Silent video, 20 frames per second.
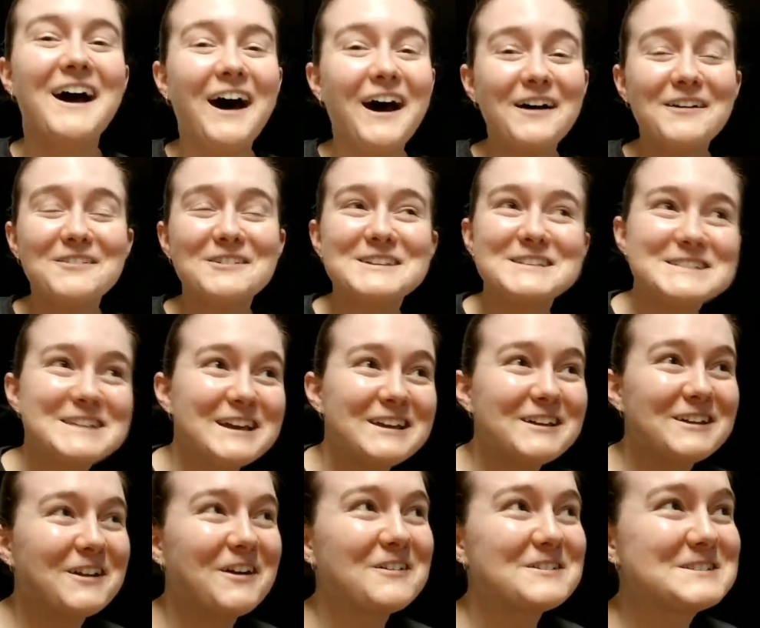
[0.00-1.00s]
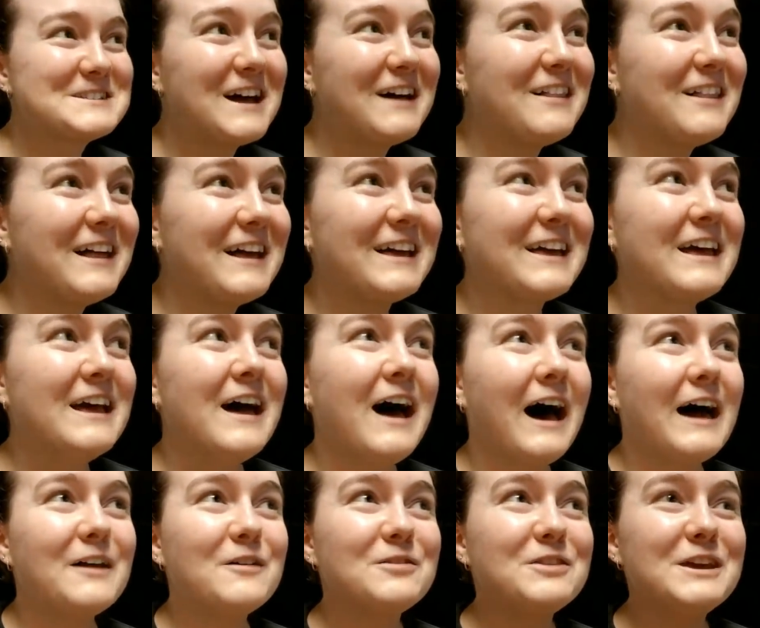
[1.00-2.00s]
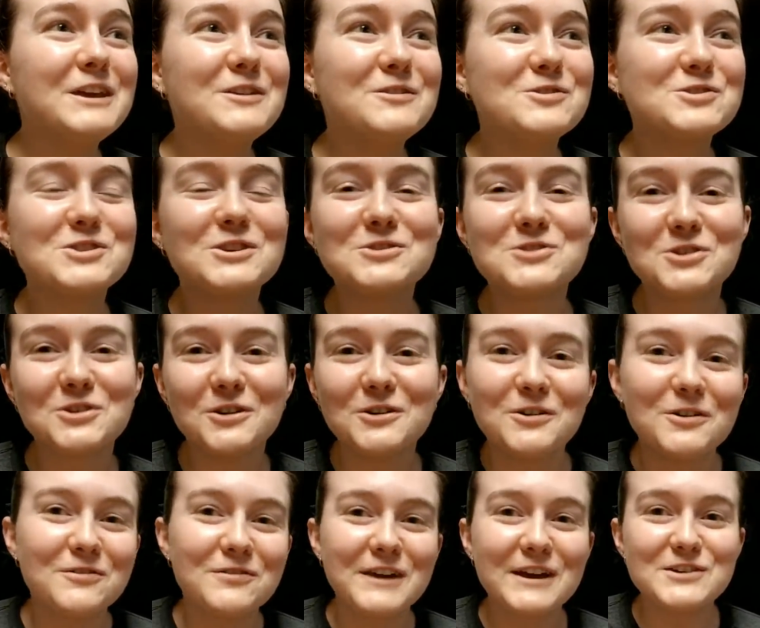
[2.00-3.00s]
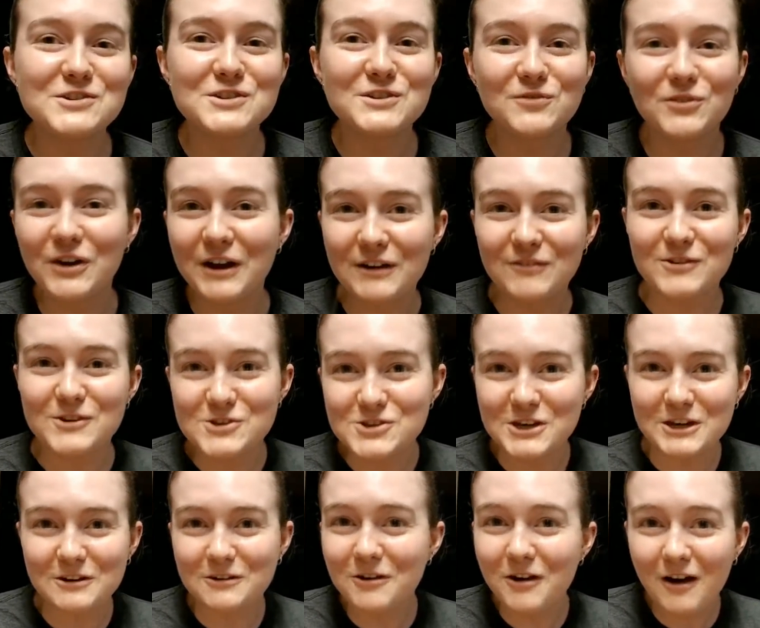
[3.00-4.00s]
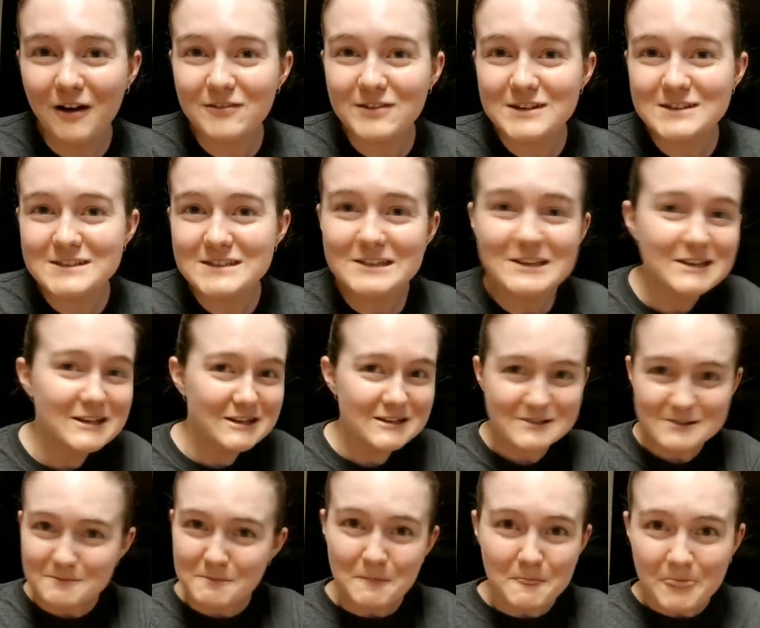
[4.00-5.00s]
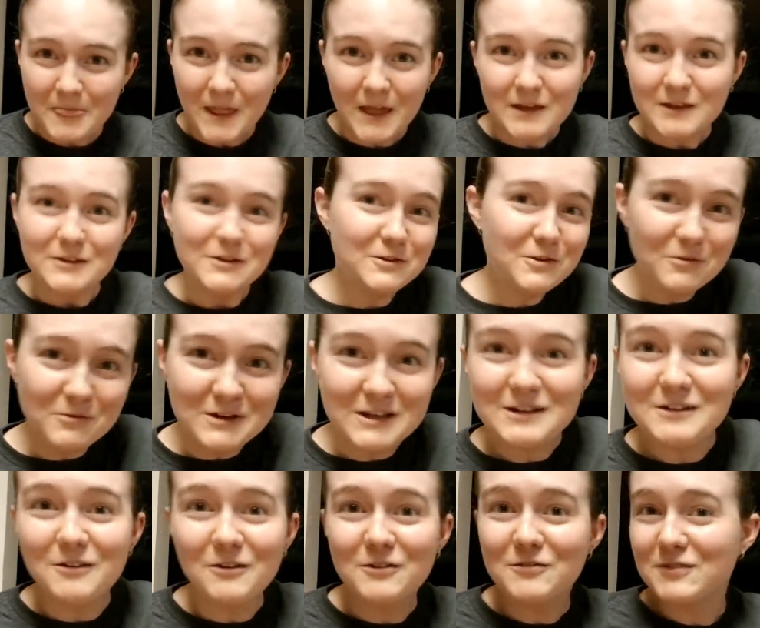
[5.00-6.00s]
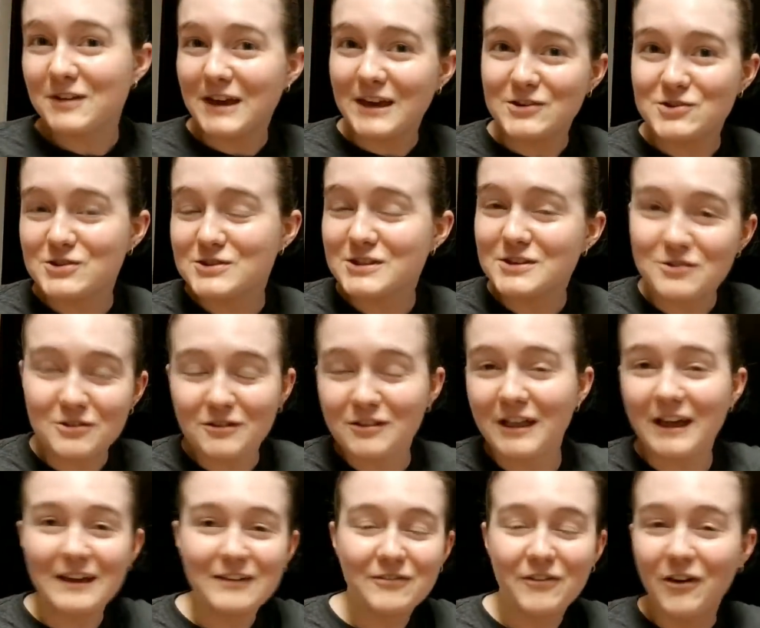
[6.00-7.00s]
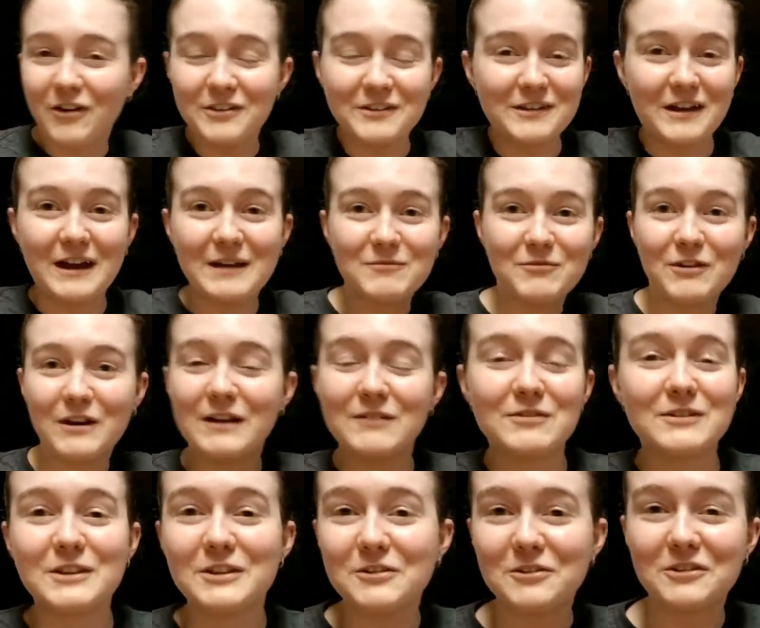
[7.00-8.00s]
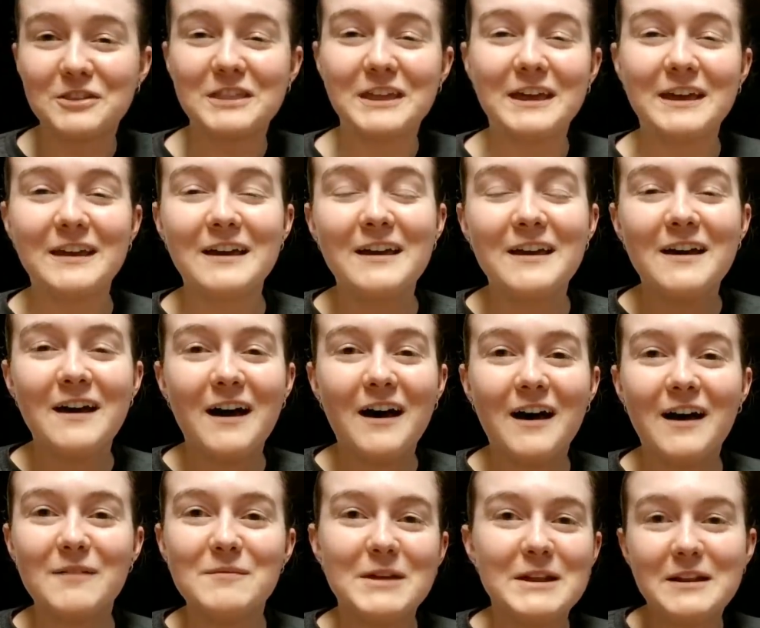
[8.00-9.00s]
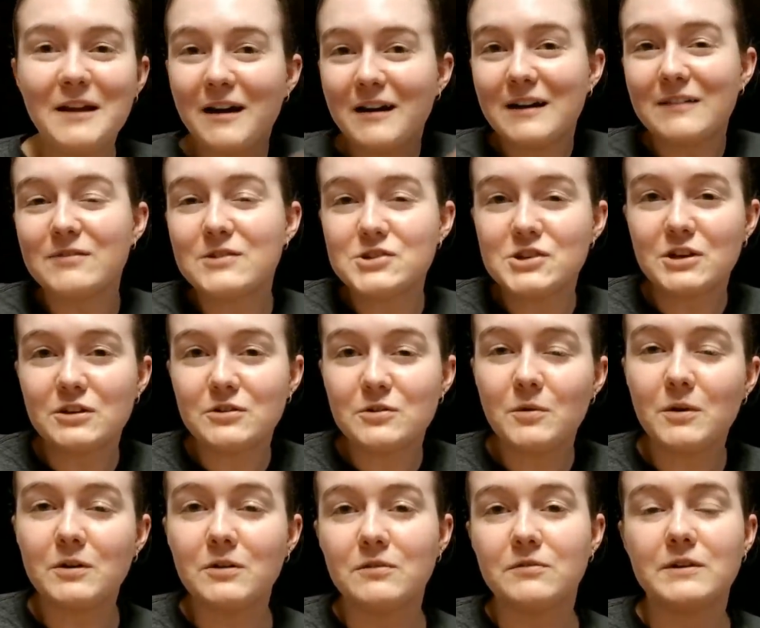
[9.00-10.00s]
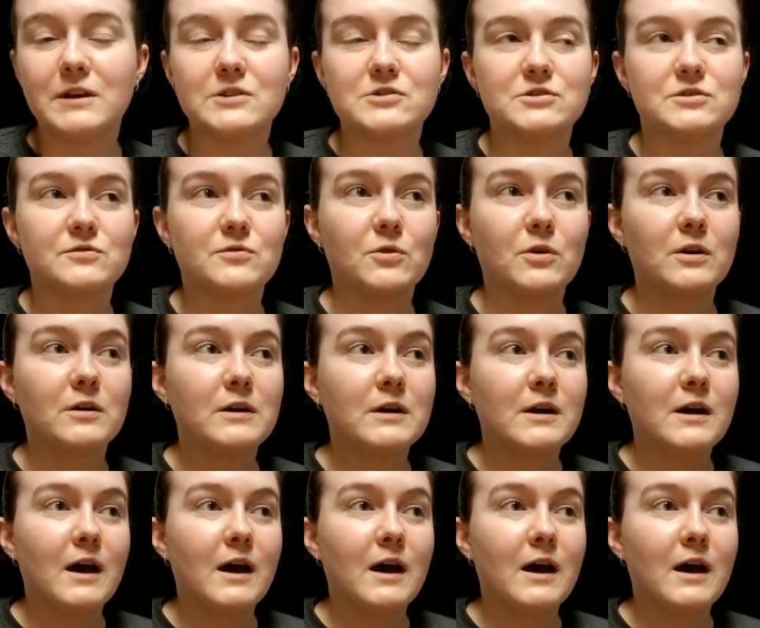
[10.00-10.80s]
I always say, you know, it's not like, I don't think you should turn on notifications for every channel, obviously, because you don't need notifications in your life all the time for every little thing, and not every channel you want notifications for.